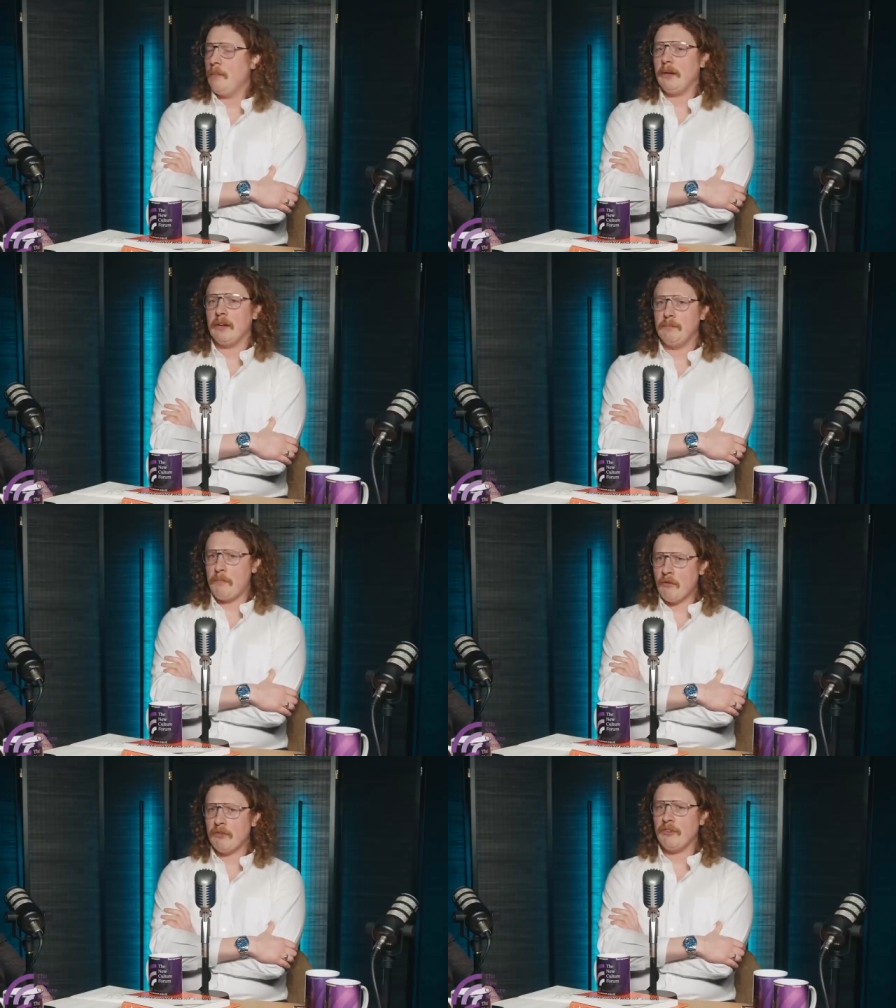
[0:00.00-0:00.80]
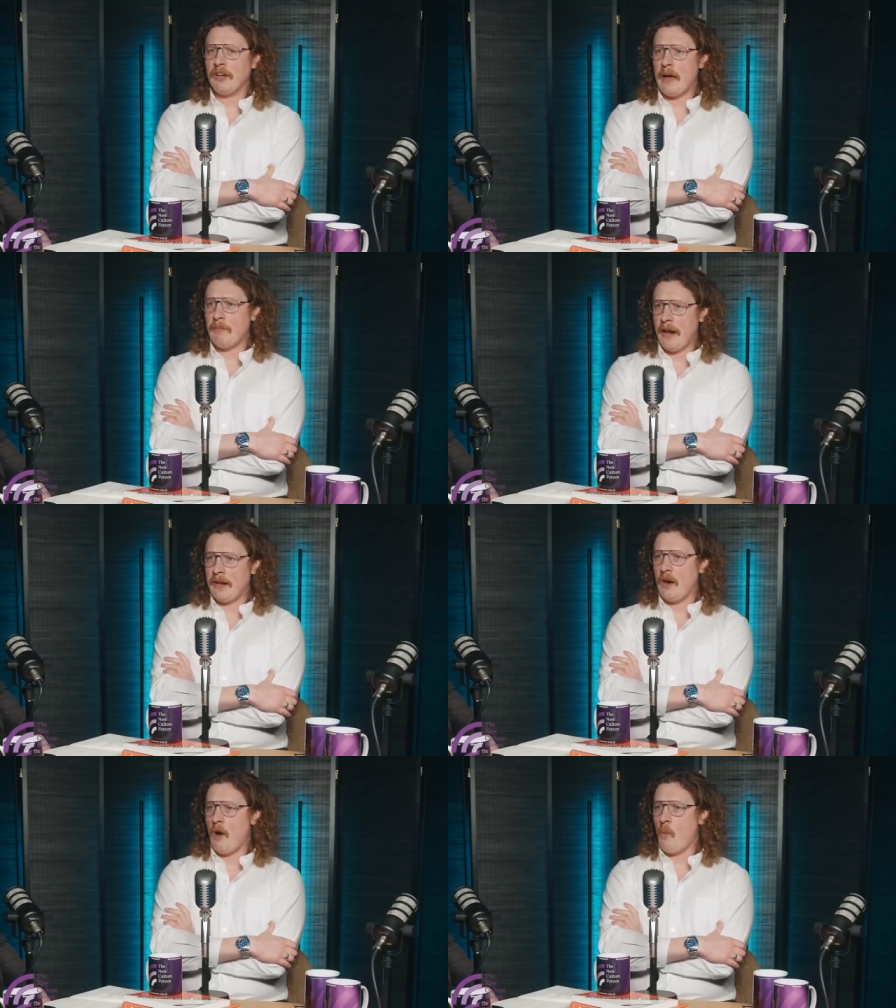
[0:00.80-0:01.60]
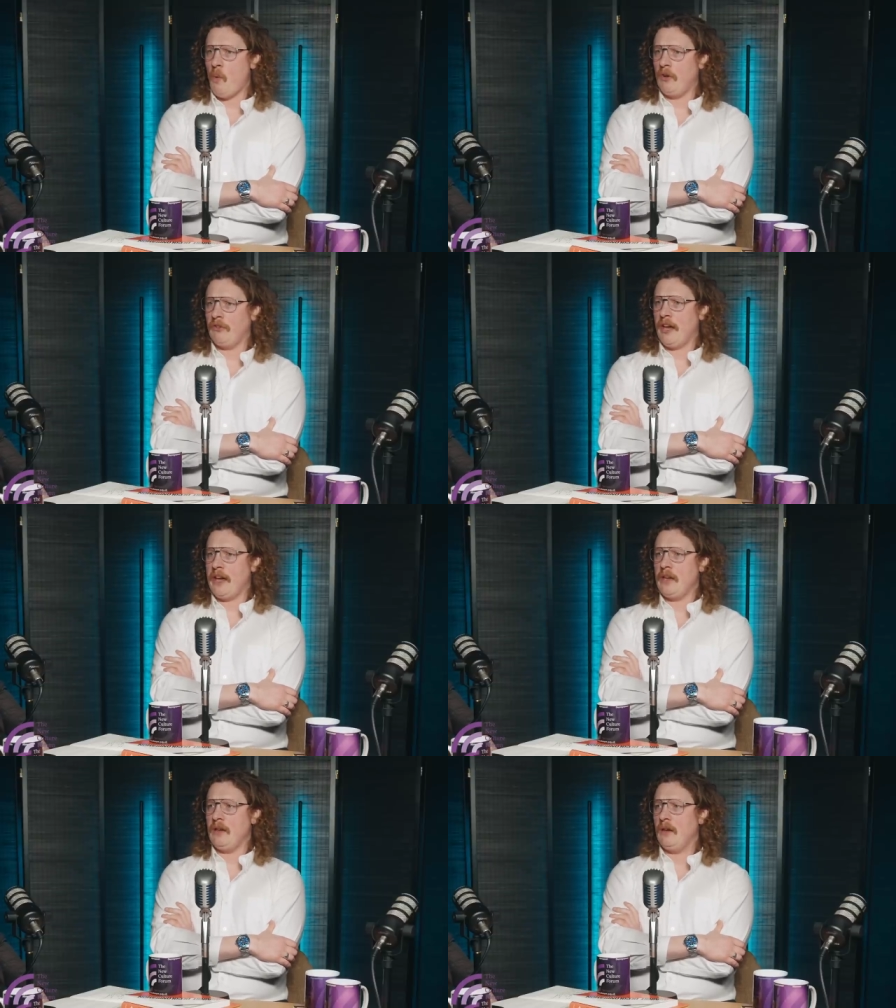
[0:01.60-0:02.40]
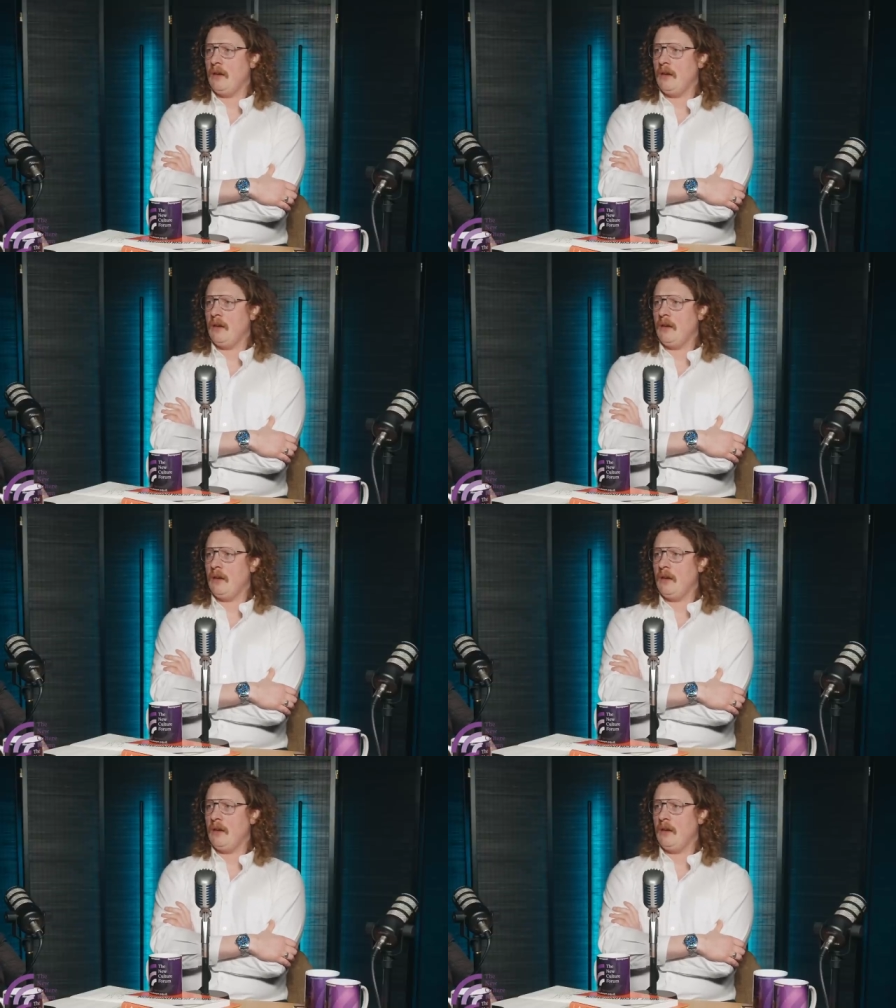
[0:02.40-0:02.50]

Because Boris the campaigner was a